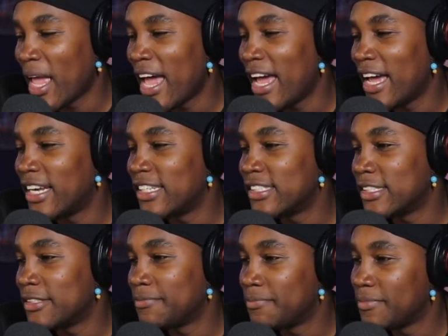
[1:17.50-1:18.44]
And
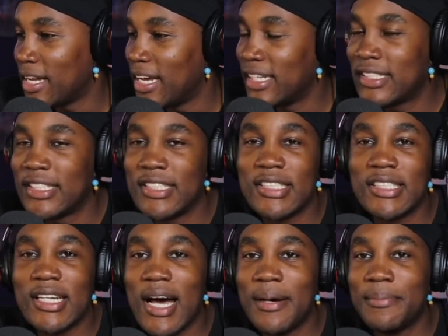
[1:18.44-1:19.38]
it's to
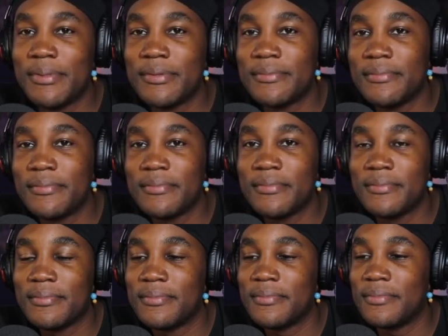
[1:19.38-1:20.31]
stop
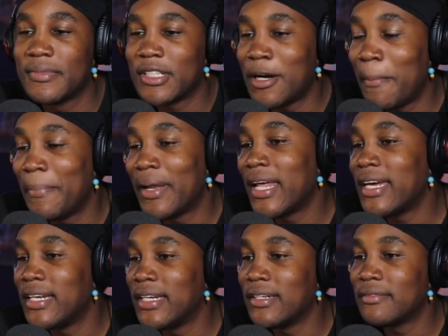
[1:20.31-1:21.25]

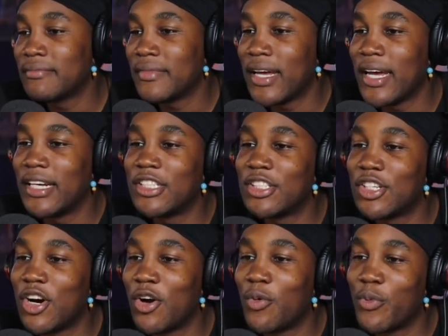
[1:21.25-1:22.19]
complaining and
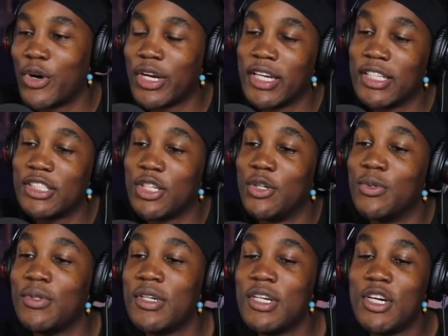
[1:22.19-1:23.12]
start working.
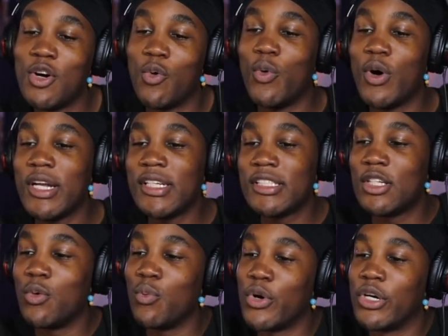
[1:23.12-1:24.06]
So what is
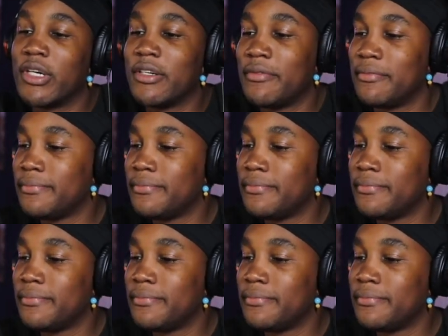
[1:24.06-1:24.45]
the work?